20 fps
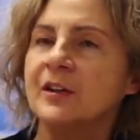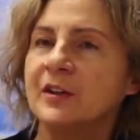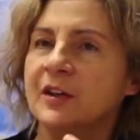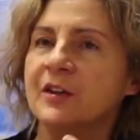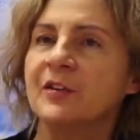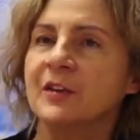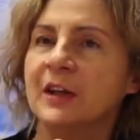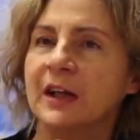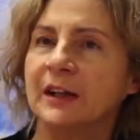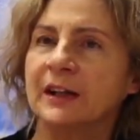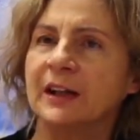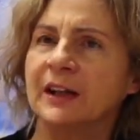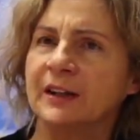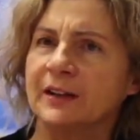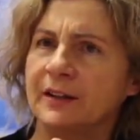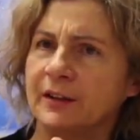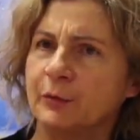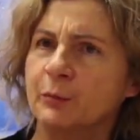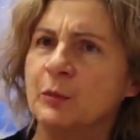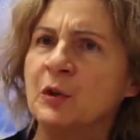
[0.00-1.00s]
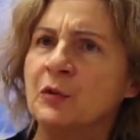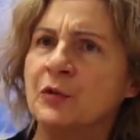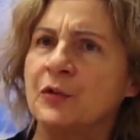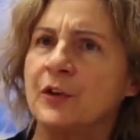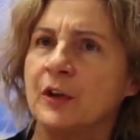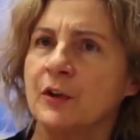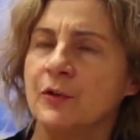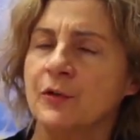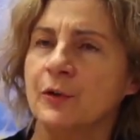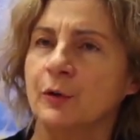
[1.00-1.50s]
is like that, that
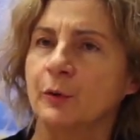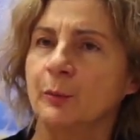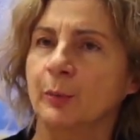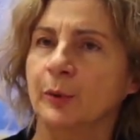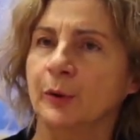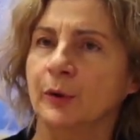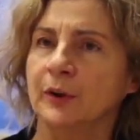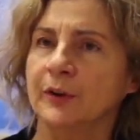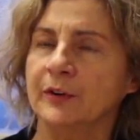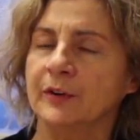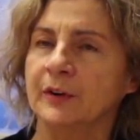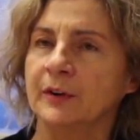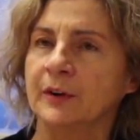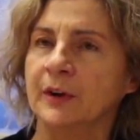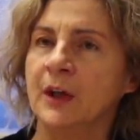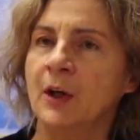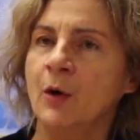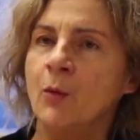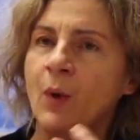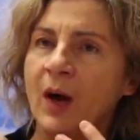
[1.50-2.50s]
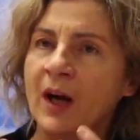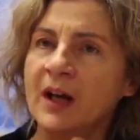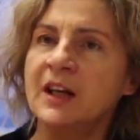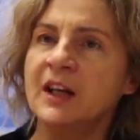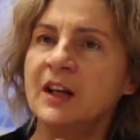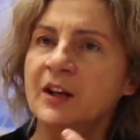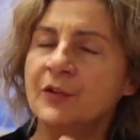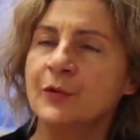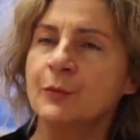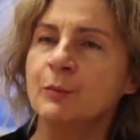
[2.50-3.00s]
music is so important? Why
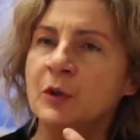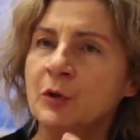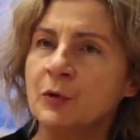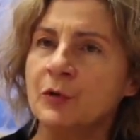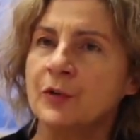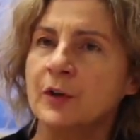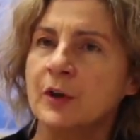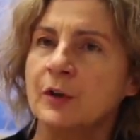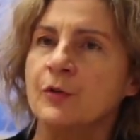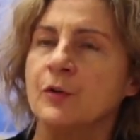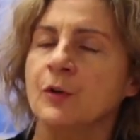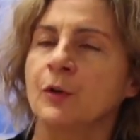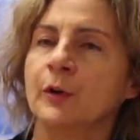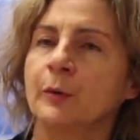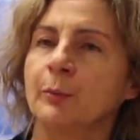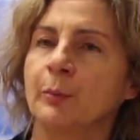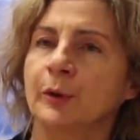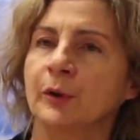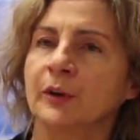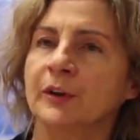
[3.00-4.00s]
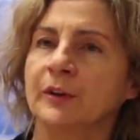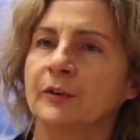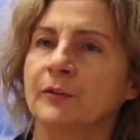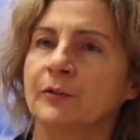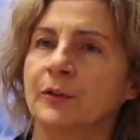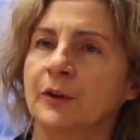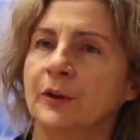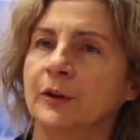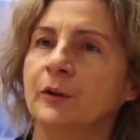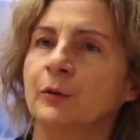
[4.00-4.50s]
is music so important
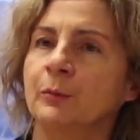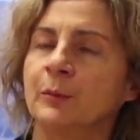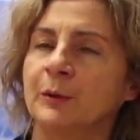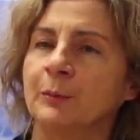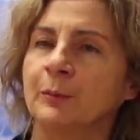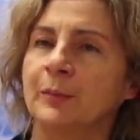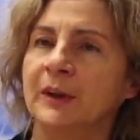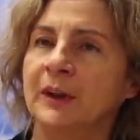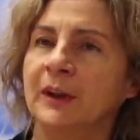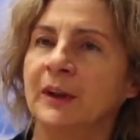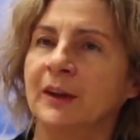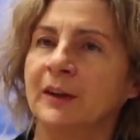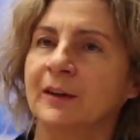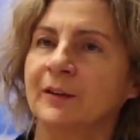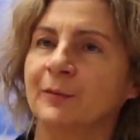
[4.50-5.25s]
for a human being?